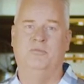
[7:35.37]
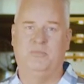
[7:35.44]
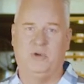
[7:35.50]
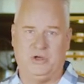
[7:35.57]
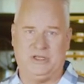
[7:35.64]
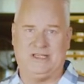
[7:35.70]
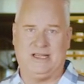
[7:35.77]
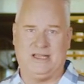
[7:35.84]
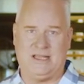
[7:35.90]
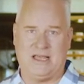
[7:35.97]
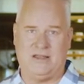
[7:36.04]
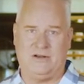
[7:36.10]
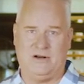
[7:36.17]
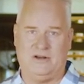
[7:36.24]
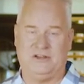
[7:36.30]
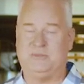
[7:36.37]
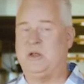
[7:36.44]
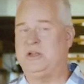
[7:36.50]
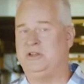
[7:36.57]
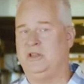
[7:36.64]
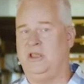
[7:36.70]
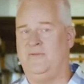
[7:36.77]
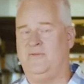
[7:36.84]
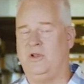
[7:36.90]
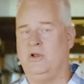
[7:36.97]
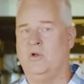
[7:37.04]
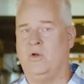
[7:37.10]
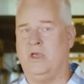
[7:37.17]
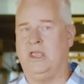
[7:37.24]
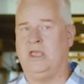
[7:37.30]
put together, especially if you're
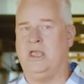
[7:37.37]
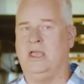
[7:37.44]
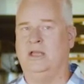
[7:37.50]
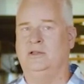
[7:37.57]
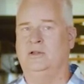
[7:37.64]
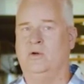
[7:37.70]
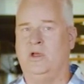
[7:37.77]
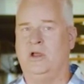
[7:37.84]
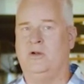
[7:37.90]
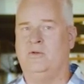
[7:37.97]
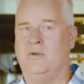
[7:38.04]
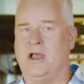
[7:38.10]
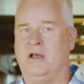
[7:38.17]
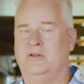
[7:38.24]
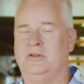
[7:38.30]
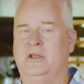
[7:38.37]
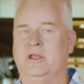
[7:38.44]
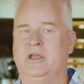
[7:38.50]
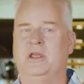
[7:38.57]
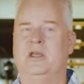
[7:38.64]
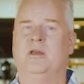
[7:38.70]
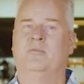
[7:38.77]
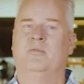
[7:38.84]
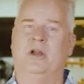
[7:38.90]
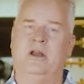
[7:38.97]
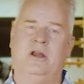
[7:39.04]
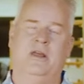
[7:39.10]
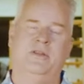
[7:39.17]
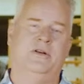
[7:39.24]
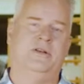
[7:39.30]
going a lawyer route, but
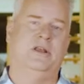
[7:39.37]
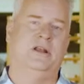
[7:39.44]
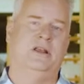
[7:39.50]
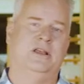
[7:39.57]
another thing to